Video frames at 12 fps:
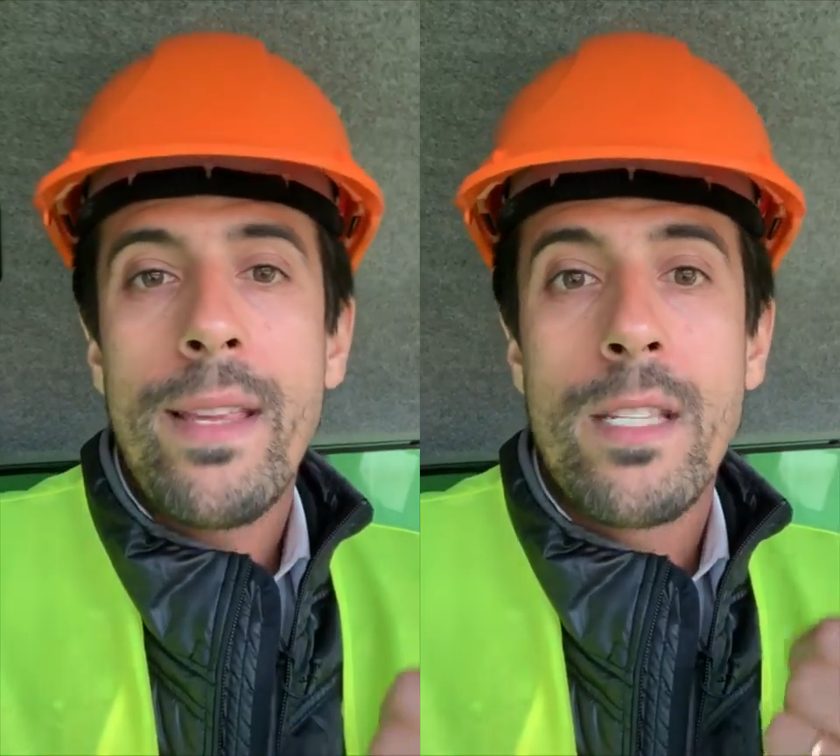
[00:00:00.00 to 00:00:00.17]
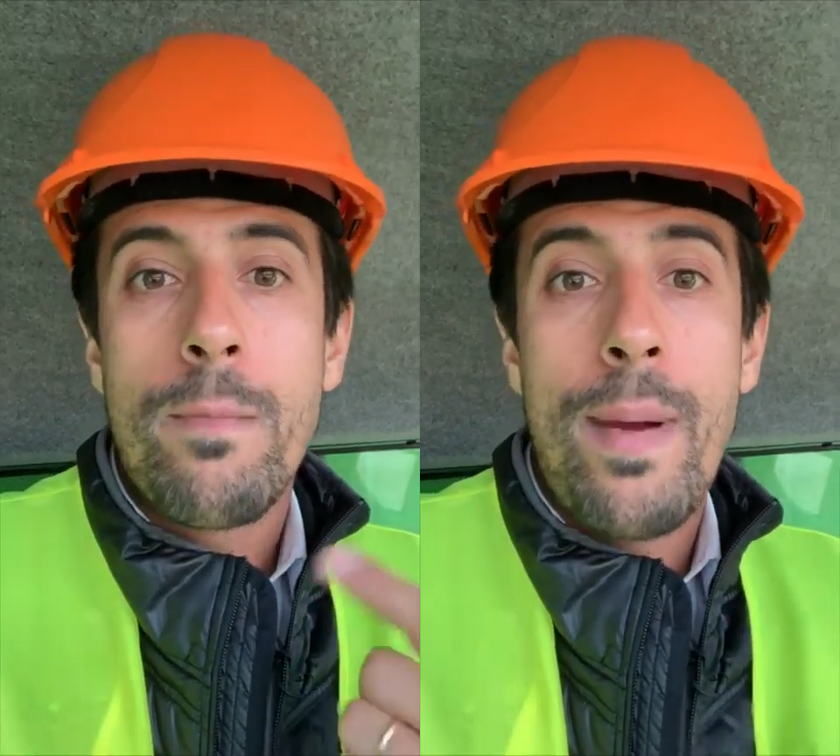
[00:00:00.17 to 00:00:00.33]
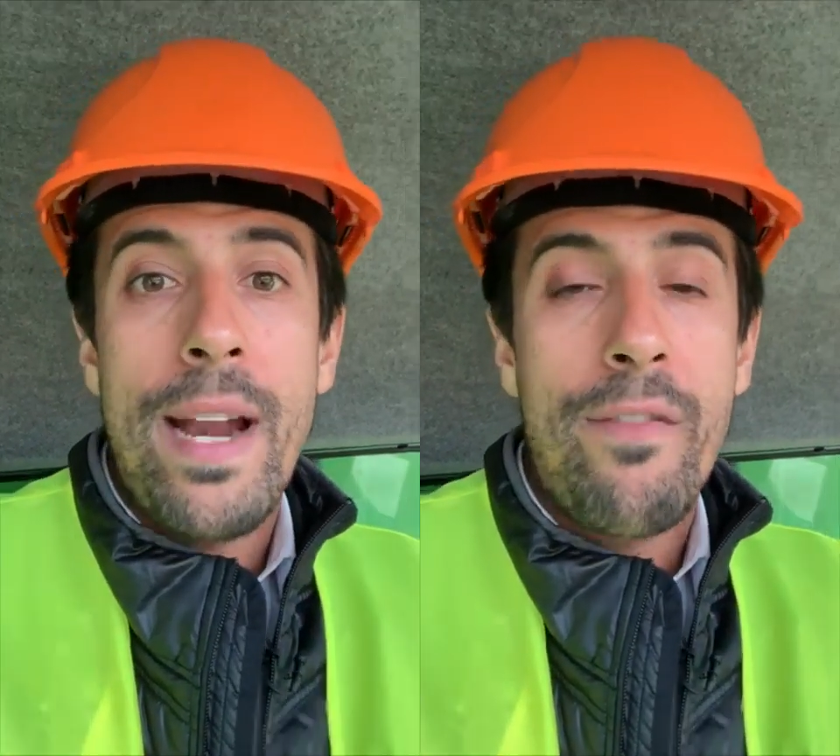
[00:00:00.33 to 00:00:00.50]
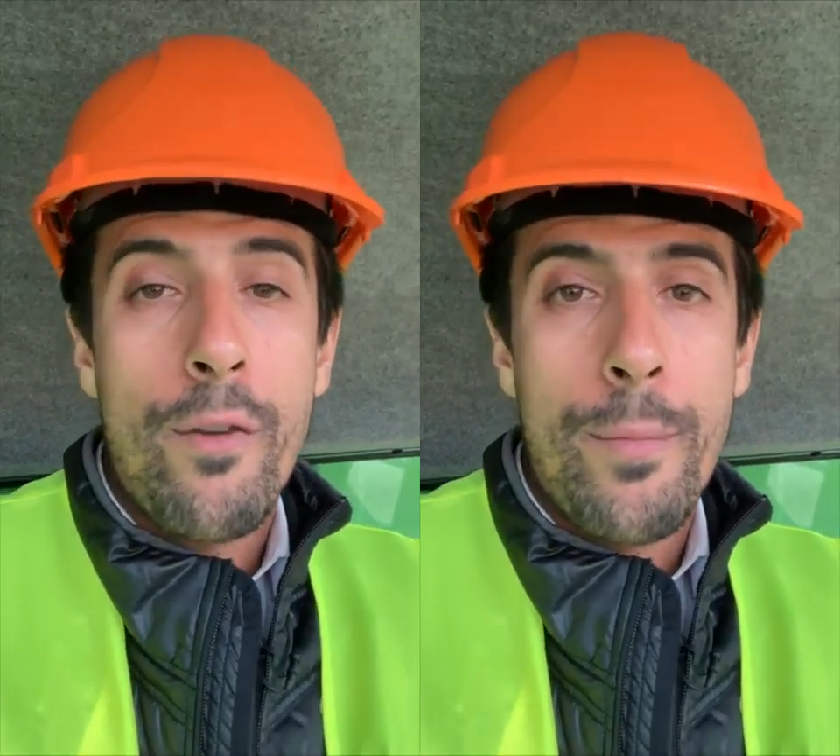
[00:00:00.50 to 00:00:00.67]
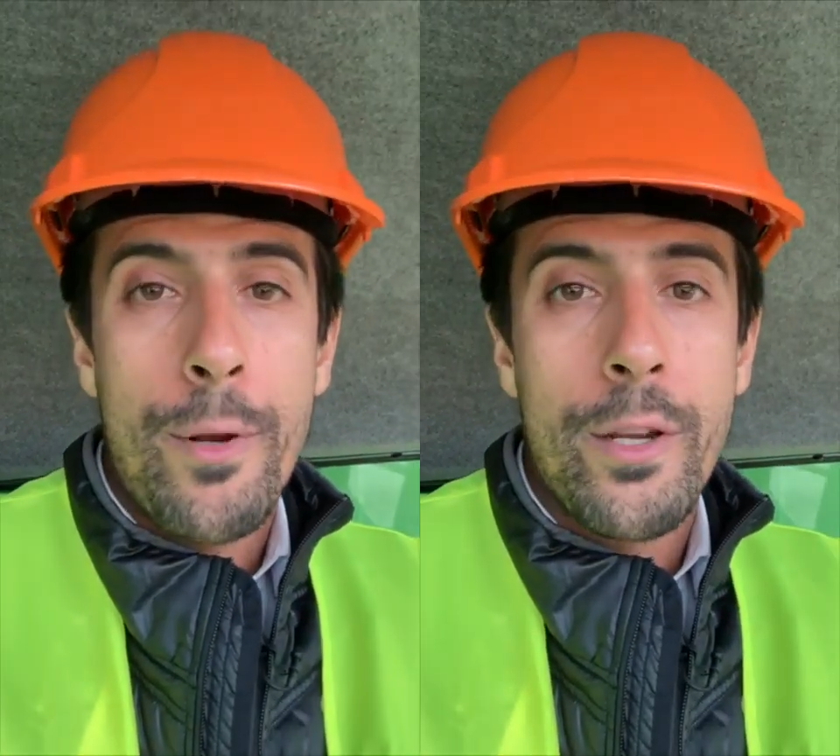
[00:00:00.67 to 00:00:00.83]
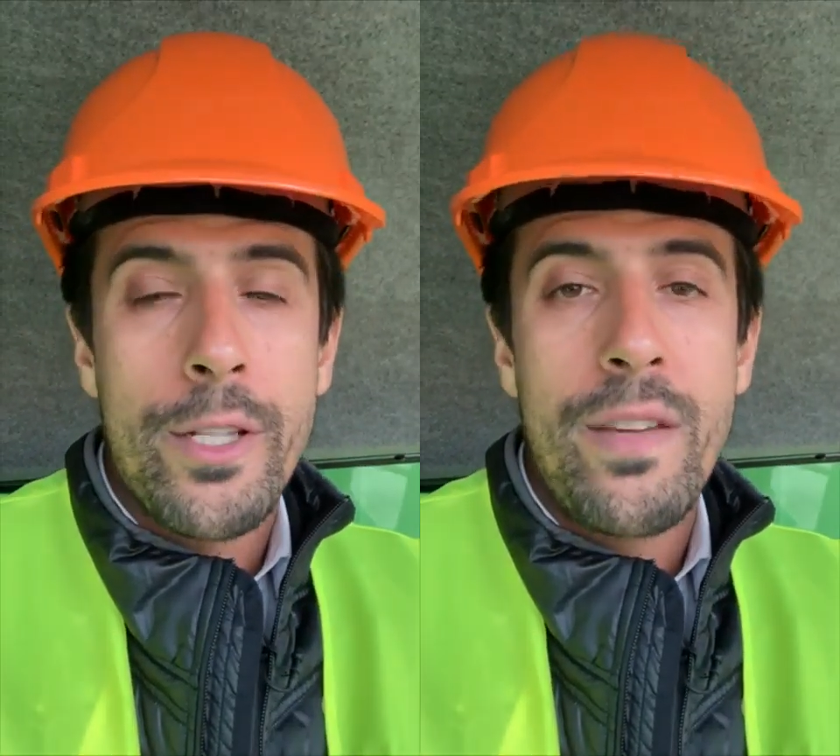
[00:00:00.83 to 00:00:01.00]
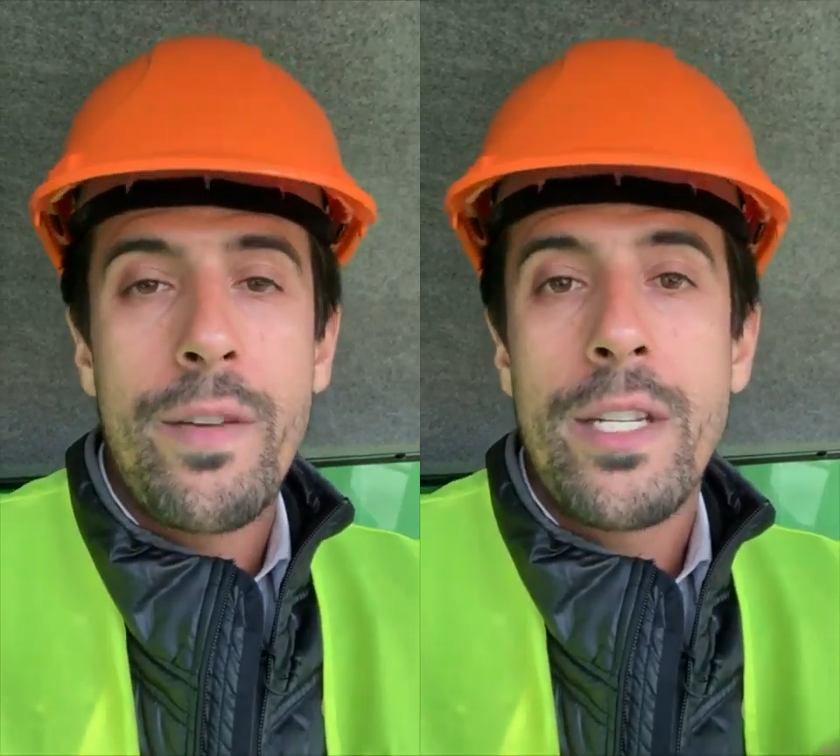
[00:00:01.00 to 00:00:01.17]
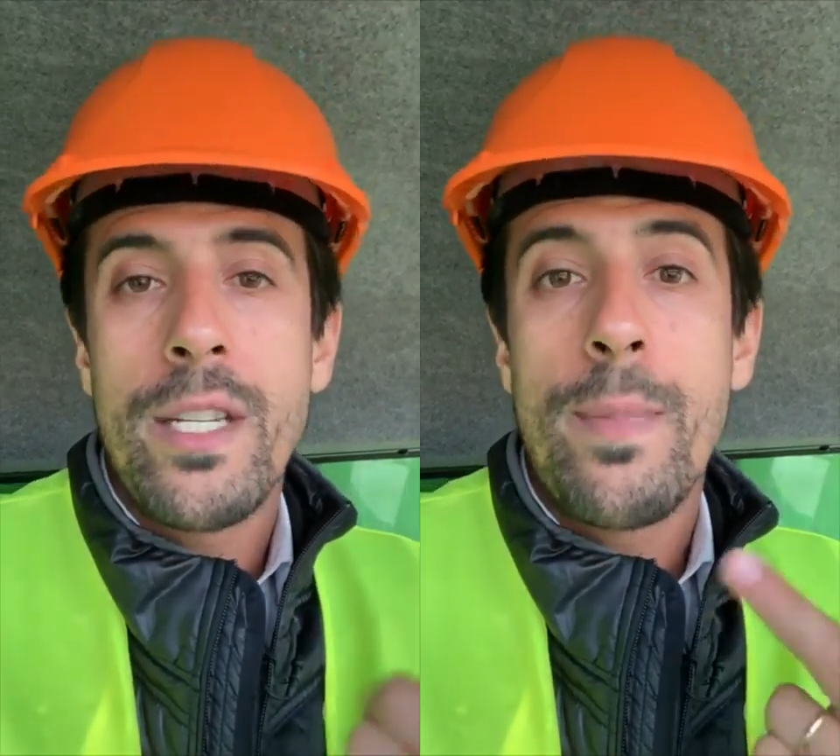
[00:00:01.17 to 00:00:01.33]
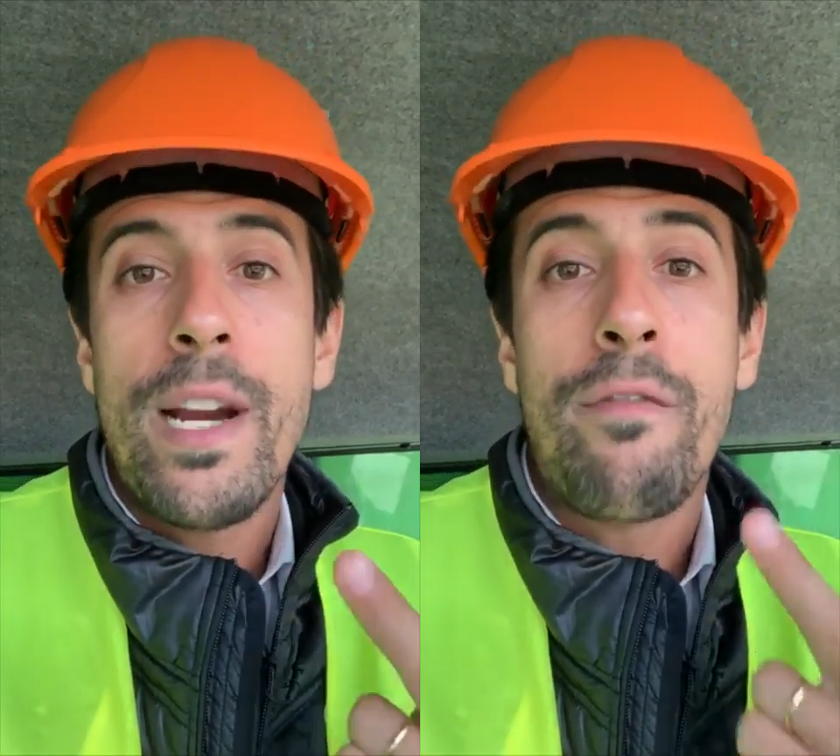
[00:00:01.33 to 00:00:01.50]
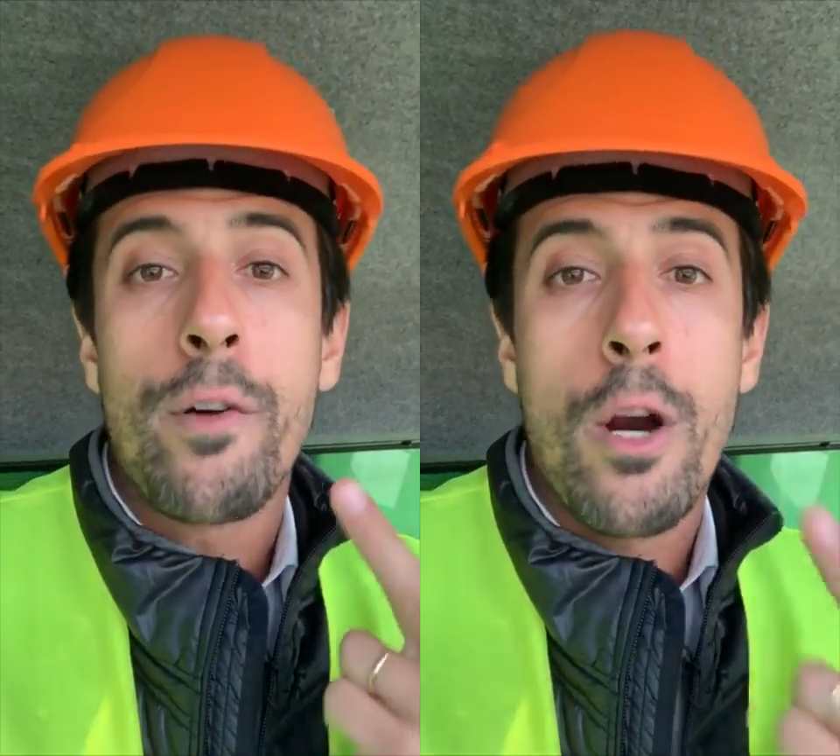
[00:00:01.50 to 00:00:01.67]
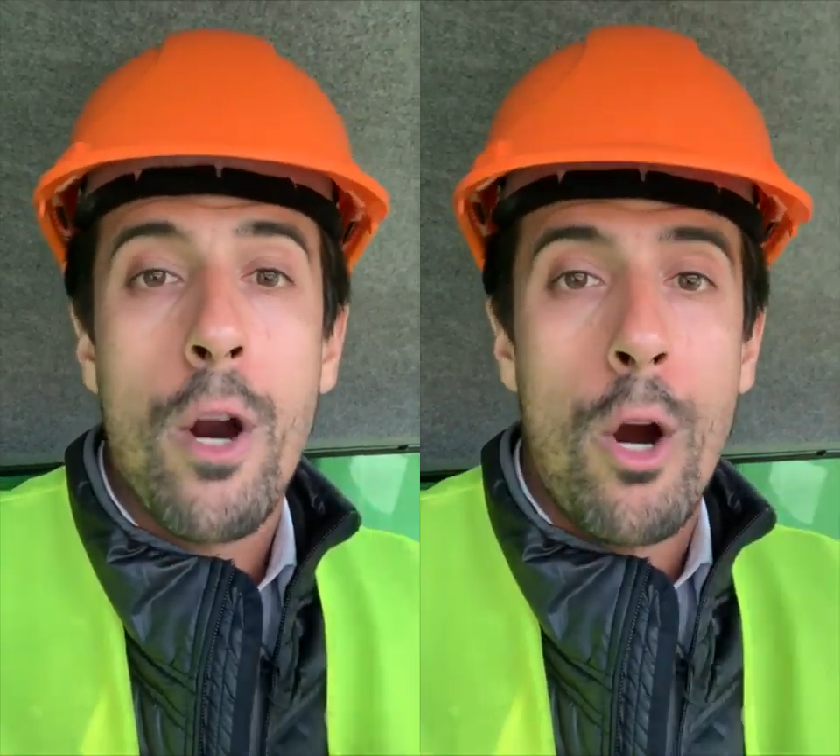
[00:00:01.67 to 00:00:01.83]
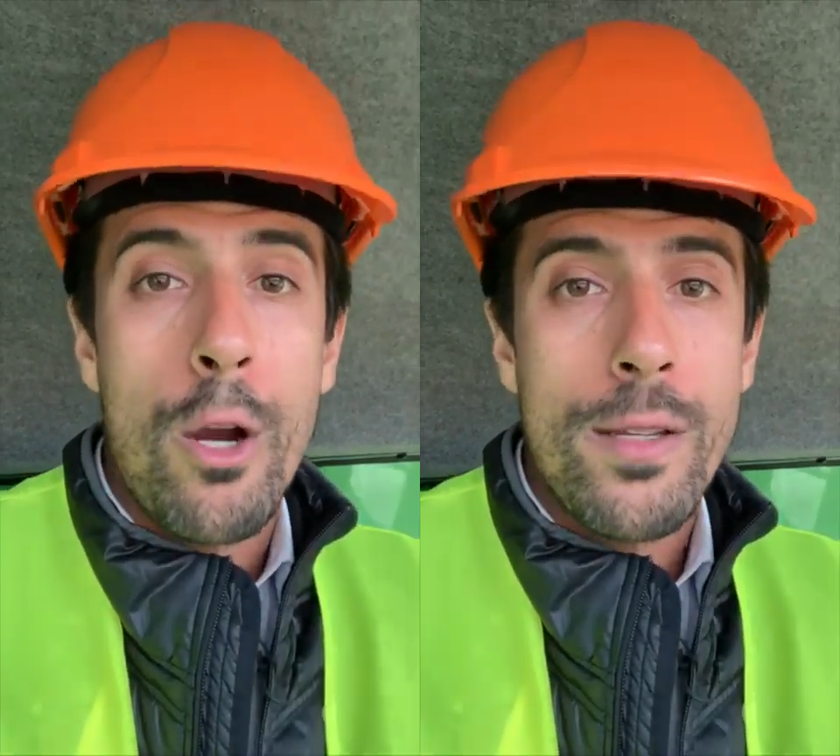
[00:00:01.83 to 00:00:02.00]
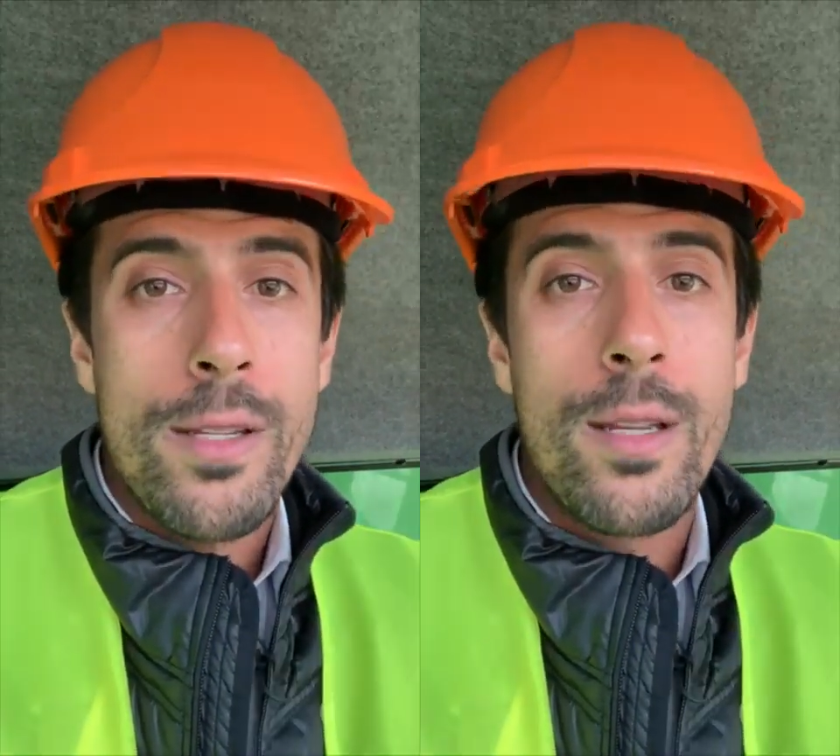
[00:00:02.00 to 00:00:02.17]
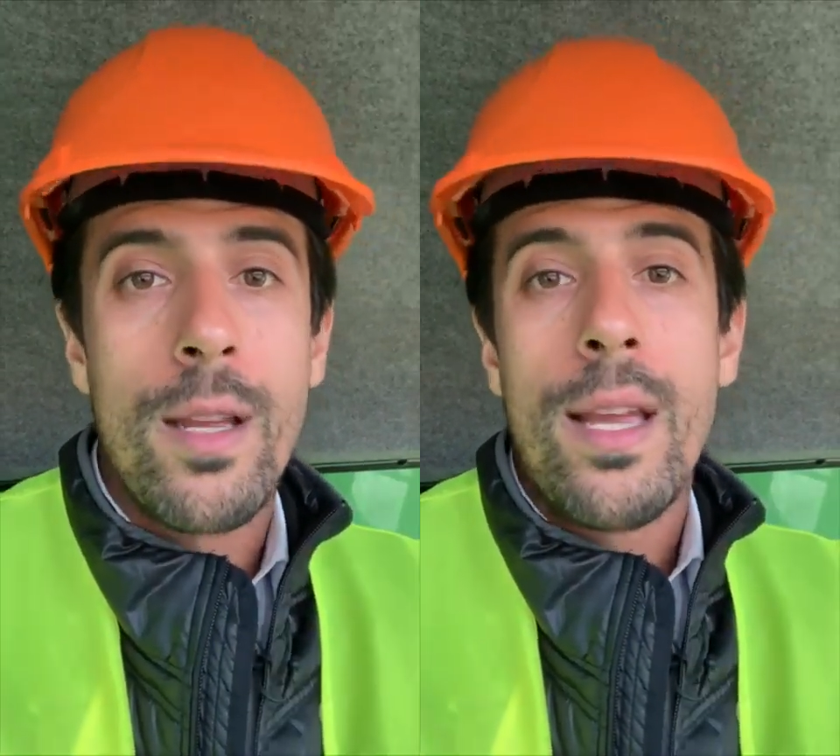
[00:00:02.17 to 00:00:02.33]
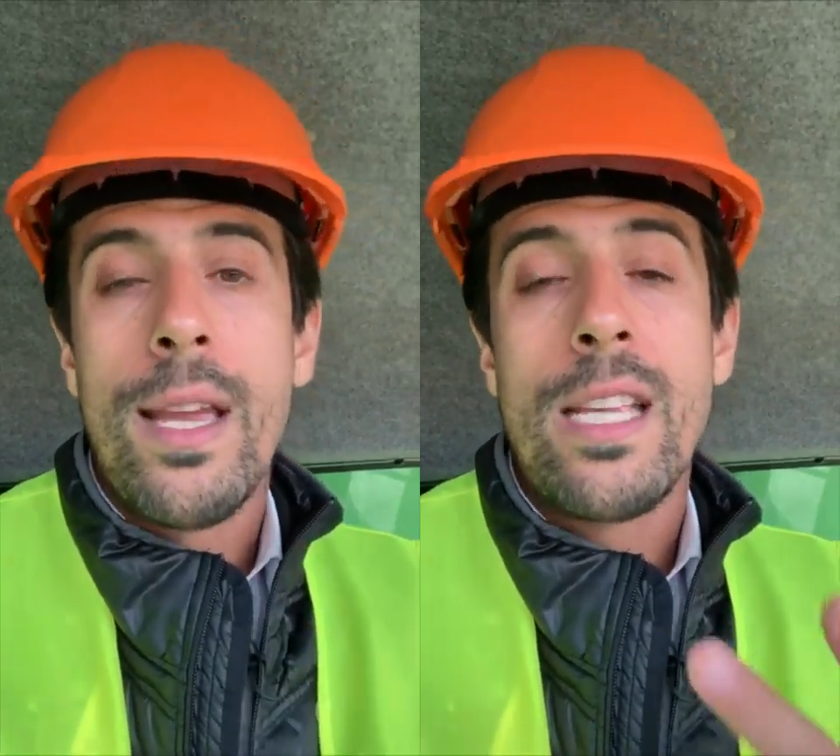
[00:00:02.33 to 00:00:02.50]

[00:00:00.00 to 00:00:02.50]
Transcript: it's better for productivity, it's better for cost,